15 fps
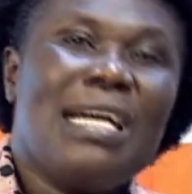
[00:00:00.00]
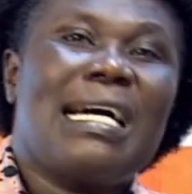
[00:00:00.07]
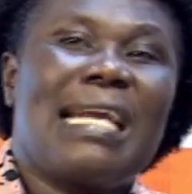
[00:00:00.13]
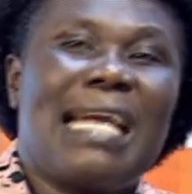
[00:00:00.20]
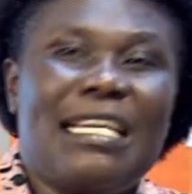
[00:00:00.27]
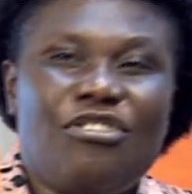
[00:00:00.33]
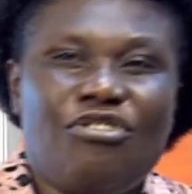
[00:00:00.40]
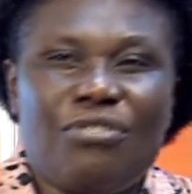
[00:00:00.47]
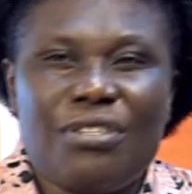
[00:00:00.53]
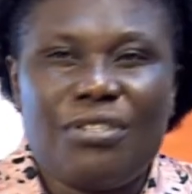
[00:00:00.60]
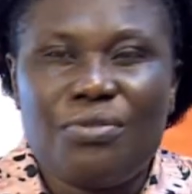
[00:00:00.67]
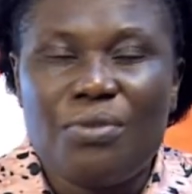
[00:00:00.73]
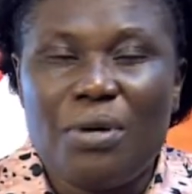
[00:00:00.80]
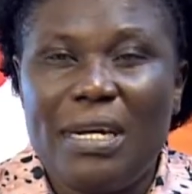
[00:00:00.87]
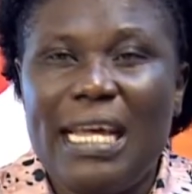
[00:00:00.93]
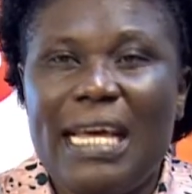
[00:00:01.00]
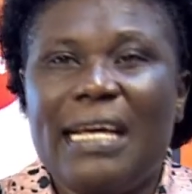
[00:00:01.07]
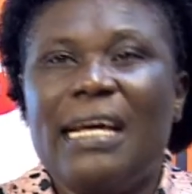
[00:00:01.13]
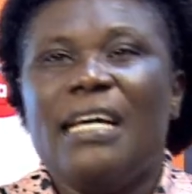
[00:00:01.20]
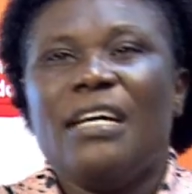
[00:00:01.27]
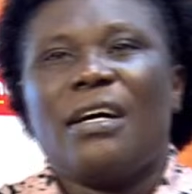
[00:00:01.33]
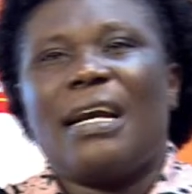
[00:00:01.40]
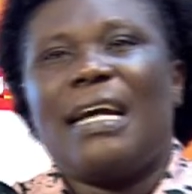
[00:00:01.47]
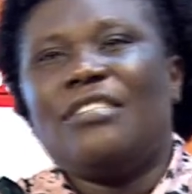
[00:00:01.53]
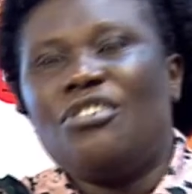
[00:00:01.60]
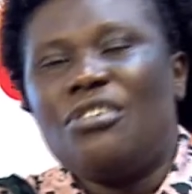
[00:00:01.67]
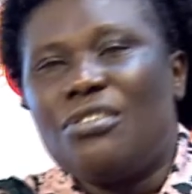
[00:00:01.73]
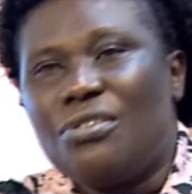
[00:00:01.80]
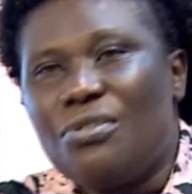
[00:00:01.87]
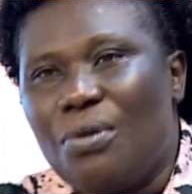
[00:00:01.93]
crushes your leg,
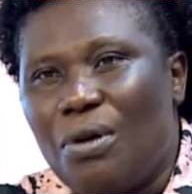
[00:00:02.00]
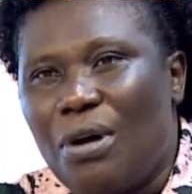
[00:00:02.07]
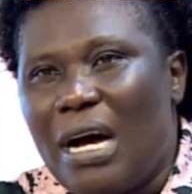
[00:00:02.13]
crushes your